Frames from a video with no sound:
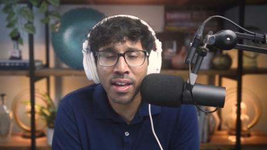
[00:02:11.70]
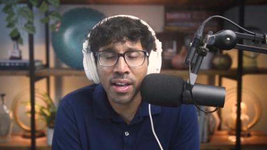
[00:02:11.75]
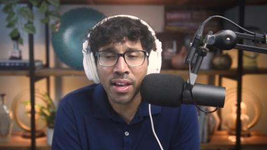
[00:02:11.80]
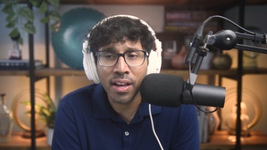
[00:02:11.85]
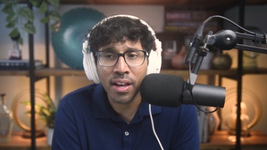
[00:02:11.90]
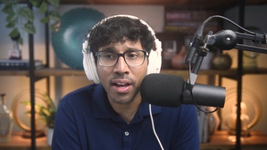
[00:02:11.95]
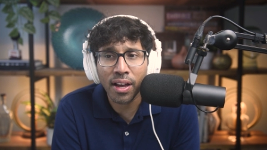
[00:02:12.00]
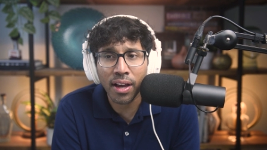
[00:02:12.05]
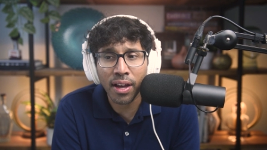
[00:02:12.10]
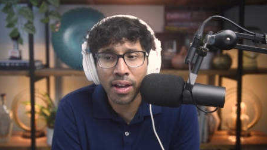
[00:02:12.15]

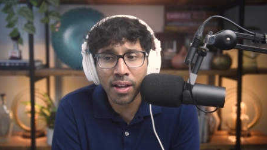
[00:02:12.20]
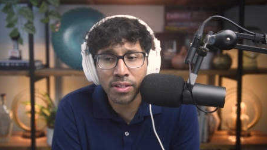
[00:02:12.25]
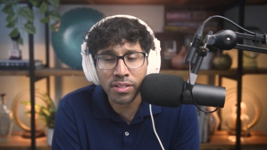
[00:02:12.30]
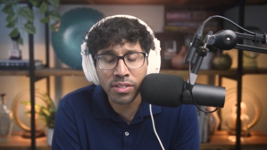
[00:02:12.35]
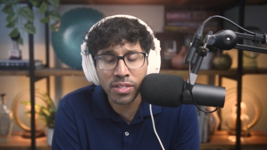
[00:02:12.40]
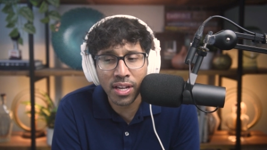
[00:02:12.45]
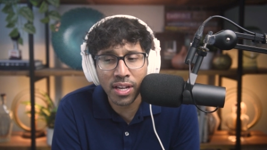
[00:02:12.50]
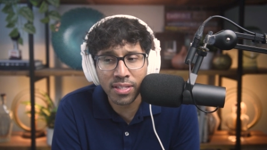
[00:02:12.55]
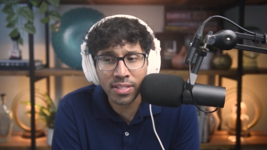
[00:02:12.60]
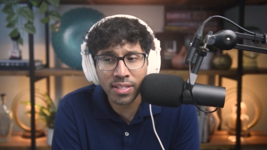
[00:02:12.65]

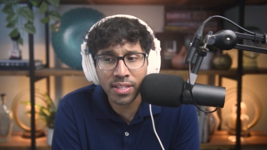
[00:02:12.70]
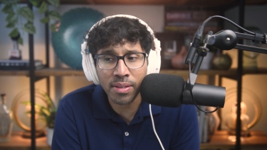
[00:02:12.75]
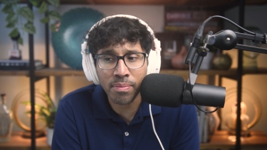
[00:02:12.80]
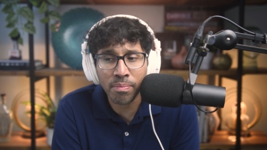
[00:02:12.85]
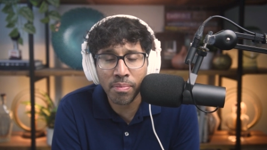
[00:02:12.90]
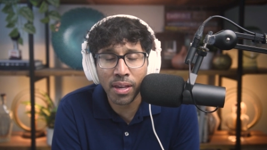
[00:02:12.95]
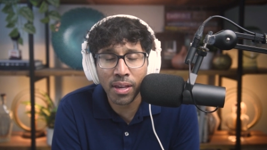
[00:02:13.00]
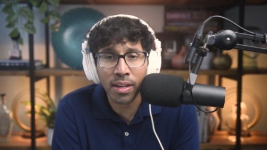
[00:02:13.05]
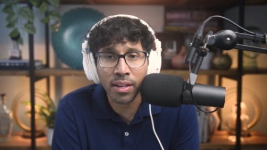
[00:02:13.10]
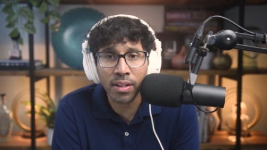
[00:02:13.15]
Jessi
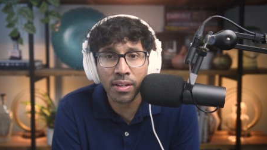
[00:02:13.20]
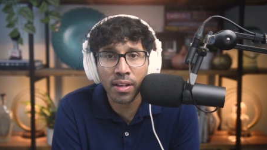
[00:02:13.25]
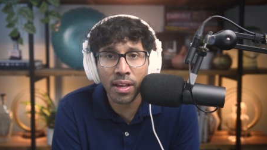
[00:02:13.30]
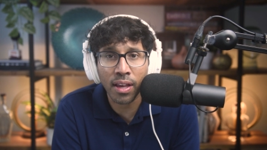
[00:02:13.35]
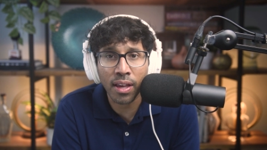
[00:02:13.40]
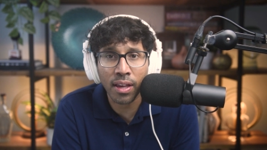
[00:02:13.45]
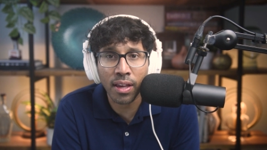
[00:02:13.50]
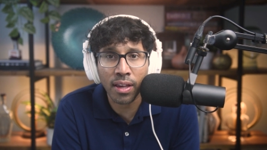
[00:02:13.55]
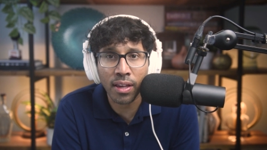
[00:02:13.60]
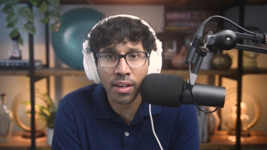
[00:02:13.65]
made
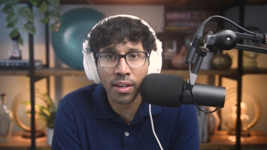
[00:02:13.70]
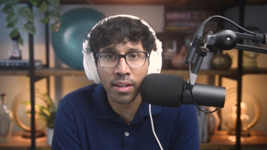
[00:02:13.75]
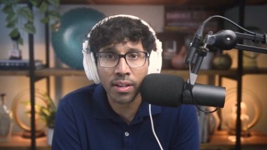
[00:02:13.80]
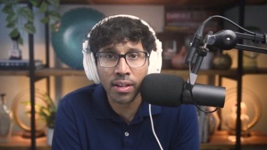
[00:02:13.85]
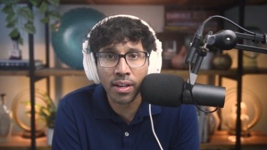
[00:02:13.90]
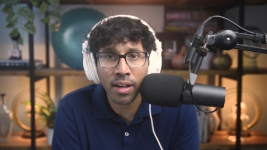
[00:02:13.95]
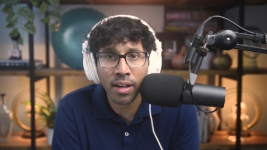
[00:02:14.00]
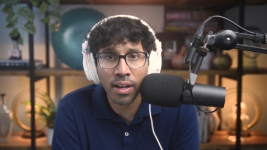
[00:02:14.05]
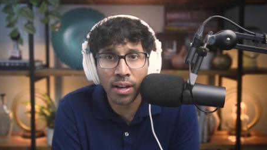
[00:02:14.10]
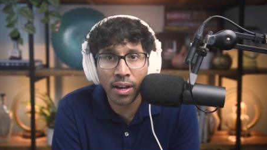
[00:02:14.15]
a
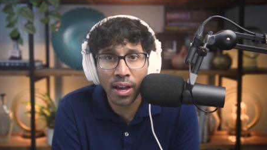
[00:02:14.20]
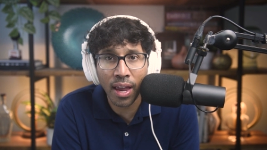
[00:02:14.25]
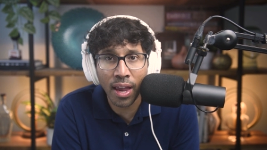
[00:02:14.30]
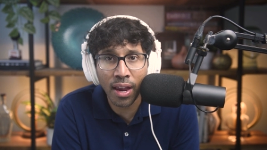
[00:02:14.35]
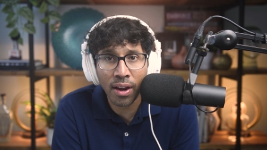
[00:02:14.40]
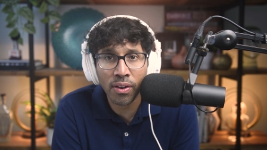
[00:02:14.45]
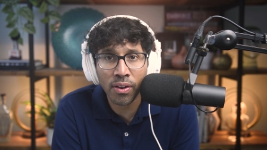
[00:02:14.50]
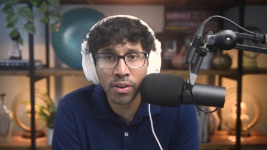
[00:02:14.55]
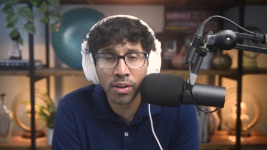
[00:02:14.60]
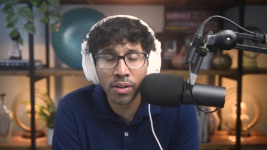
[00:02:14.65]

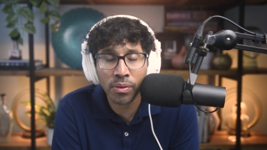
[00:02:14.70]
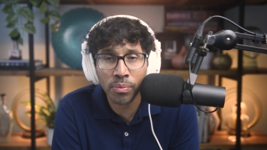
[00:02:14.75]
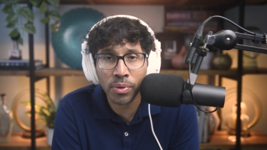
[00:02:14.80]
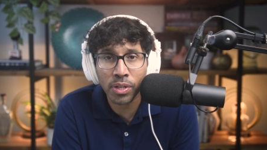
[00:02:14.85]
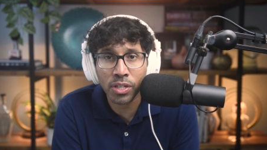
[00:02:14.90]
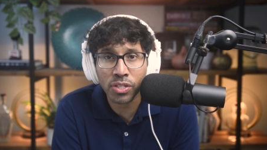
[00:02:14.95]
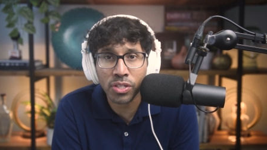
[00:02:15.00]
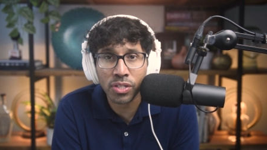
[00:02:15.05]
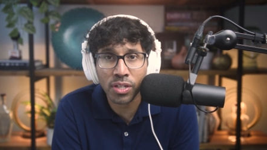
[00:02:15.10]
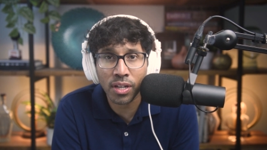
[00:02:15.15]
error,
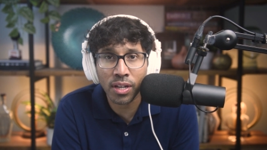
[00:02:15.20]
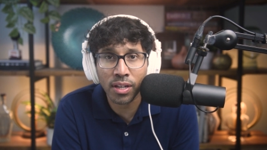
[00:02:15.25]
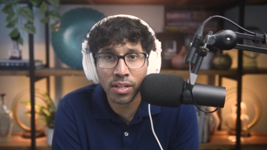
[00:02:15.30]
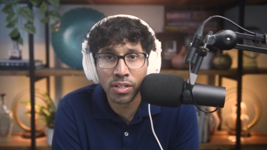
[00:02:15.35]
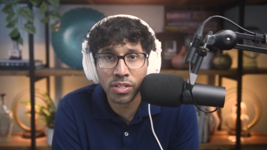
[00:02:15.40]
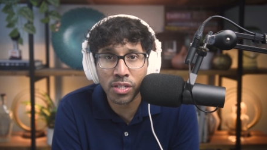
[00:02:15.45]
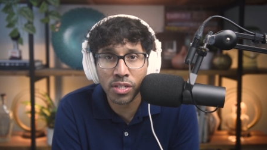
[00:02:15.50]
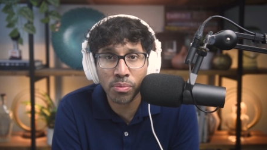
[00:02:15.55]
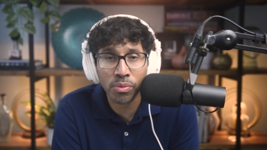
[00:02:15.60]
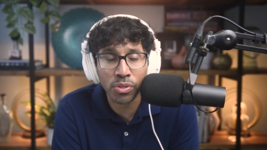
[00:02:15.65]
which
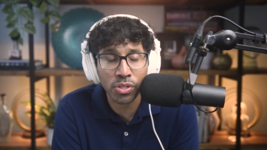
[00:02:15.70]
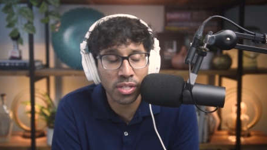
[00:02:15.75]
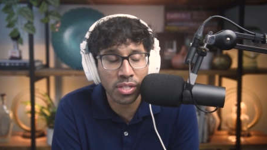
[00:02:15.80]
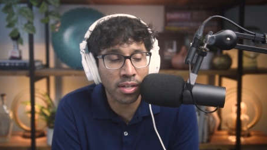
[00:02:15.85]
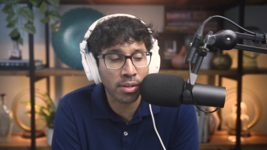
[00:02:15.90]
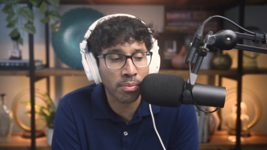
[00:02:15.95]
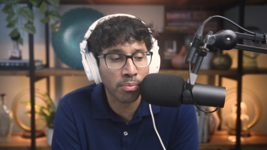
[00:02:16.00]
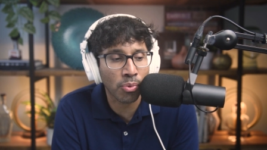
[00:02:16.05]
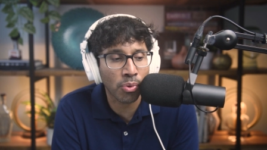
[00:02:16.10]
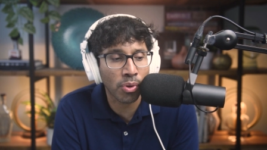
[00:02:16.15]
she will share
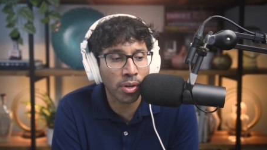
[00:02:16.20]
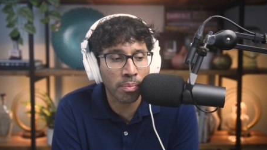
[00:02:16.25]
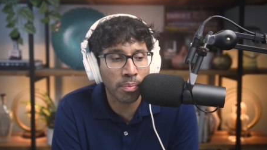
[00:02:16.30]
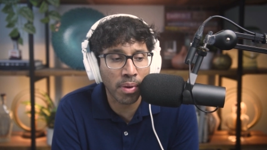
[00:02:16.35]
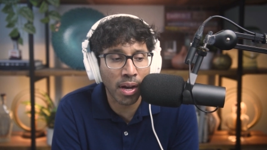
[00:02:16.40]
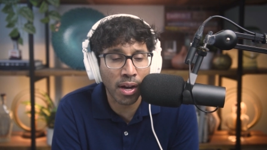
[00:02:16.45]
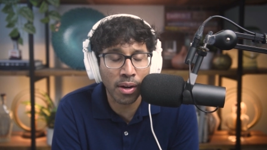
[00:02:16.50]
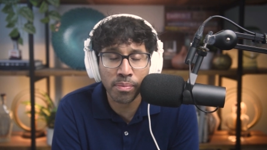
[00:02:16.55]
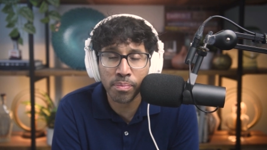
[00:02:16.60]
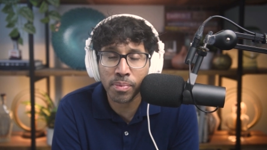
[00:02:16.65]
more
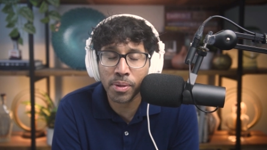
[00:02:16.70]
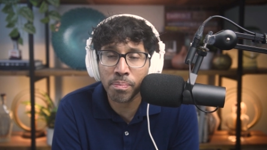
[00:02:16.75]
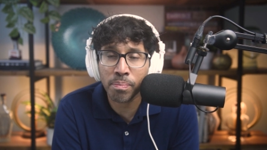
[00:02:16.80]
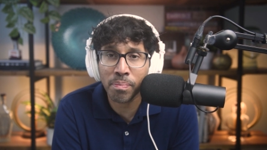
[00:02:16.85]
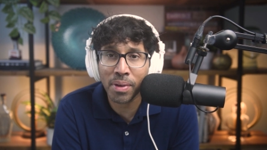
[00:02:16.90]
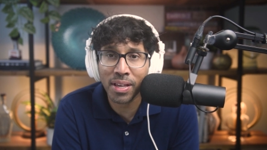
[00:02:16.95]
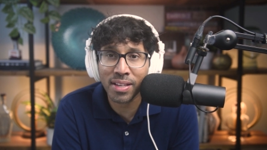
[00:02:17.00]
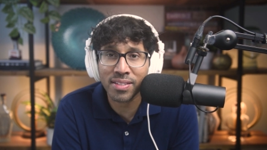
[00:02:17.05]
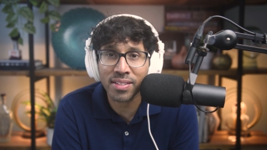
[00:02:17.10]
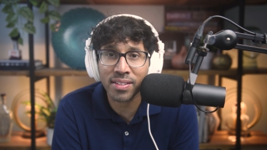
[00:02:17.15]
about, but
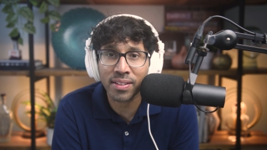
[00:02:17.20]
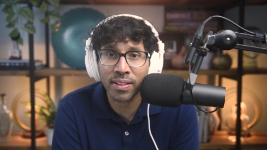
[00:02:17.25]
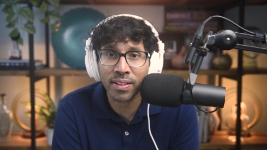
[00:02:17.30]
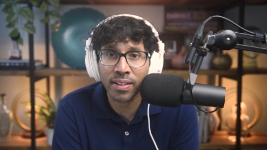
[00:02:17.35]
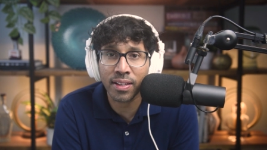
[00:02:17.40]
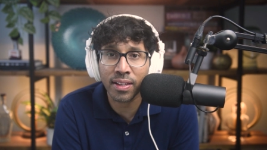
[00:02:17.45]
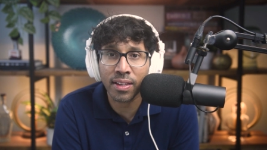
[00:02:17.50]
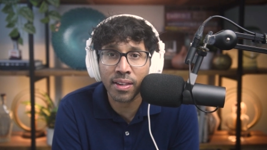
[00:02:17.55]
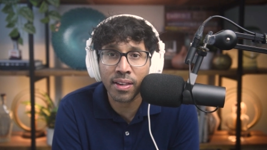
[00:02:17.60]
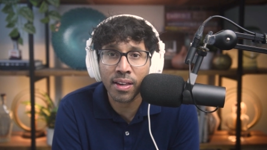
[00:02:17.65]

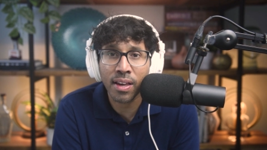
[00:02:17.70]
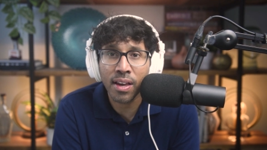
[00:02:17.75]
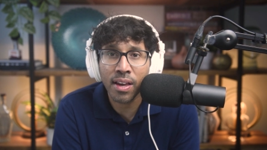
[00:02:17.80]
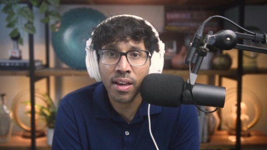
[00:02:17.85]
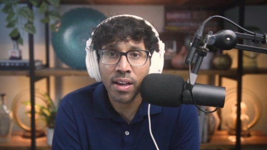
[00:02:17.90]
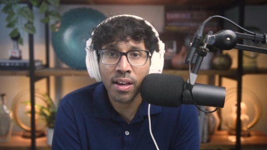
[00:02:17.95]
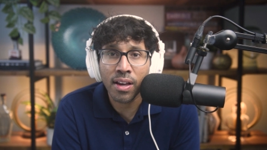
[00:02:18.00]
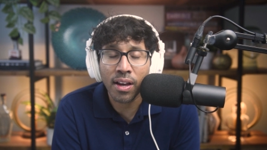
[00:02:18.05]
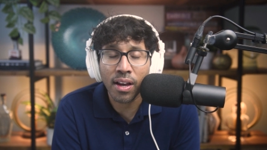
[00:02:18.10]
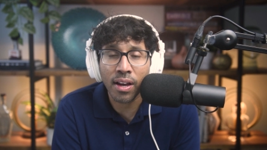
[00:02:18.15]
basically,
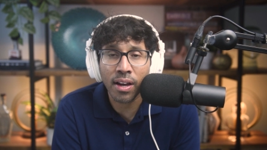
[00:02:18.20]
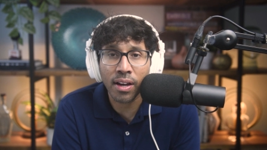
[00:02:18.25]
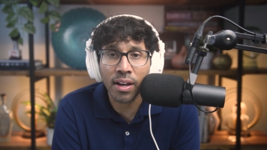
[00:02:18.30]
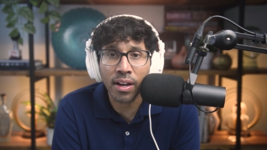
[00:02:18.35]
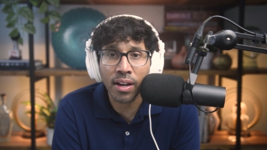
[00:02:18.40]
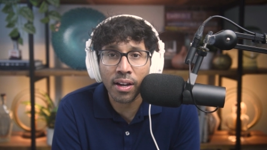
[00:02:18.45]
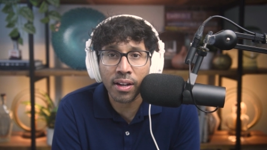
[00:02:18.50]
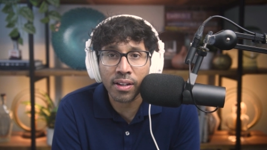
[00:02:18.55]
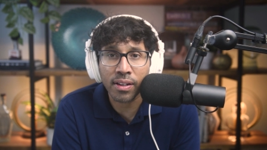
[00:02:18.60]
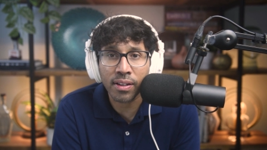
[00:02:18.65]

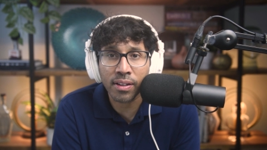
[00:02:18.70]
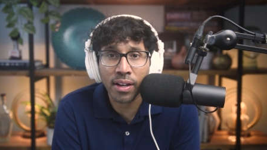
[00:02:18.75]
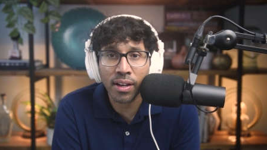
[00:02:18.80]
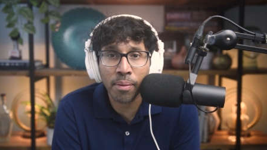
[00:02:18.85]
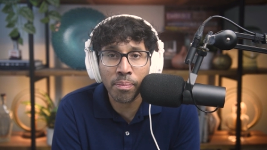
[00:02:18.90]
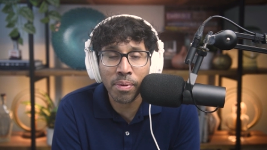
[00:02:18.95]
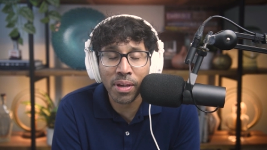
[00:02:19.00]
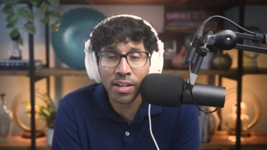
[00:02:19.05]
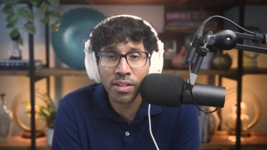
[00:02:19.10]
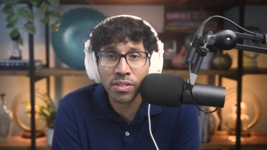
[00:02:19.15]
a
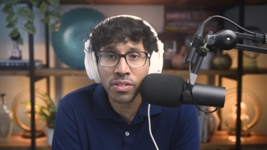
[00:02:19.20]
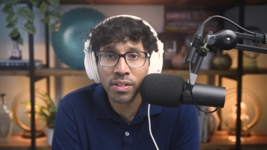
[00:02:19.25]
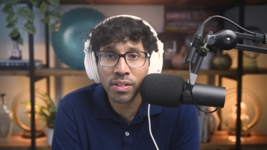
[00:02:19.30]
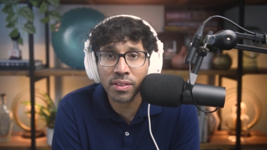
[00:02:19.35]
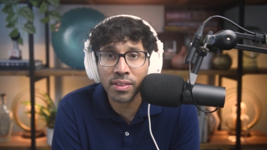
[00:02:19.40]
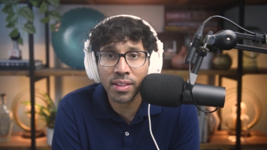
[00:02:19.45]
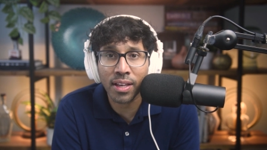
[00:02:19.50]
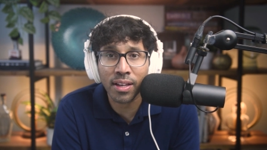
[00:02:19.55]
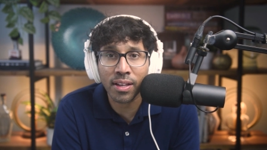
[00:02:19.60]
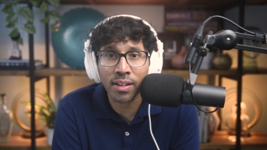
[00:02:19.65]
patient
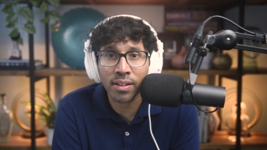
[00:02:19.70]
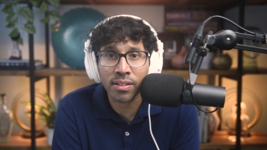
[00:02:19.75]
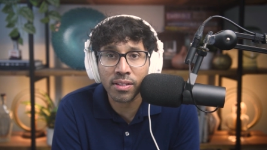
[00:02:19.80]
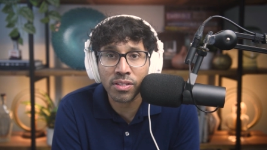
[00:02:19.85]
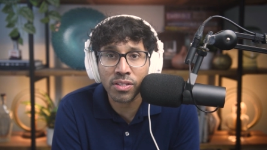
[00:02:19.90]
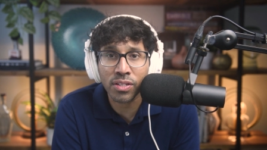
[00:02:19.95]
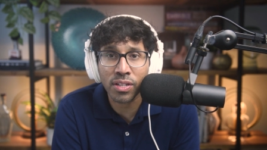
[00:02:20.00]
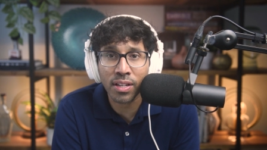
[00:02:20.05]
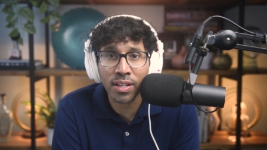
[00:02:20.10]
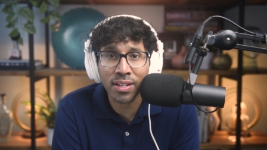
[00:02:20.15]
that
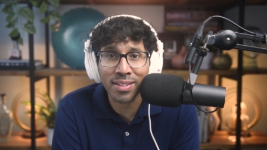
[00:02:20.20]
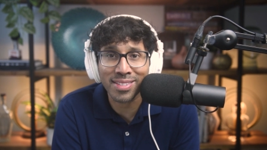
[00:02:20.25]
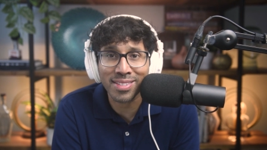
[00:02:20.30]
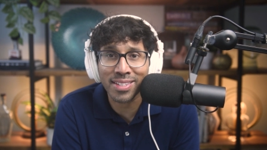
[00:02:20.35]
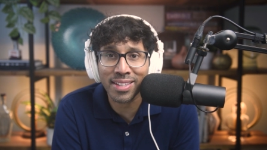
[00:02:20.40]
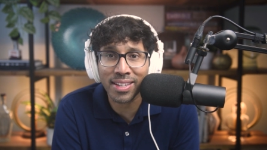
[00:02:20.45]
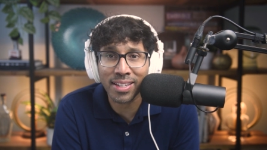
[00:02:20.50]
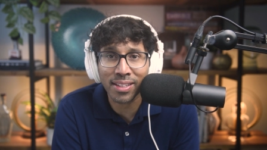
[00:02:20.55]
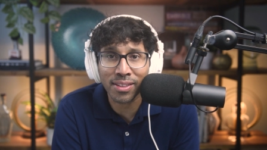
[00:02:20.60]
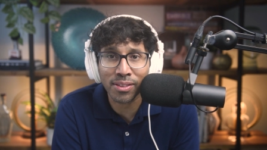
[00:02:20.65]
she had
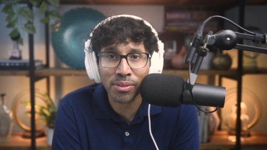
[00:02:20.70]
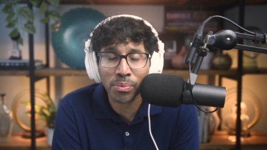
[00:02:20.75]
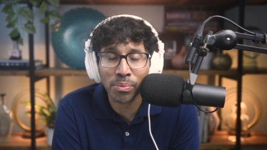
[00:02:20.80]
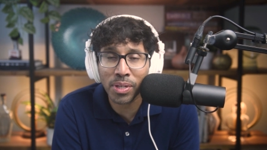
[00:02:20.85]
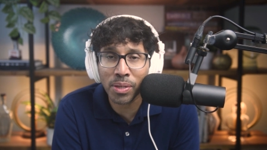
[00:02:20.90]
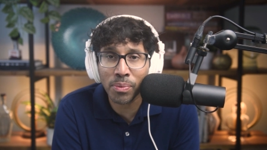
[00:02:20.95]
seen 3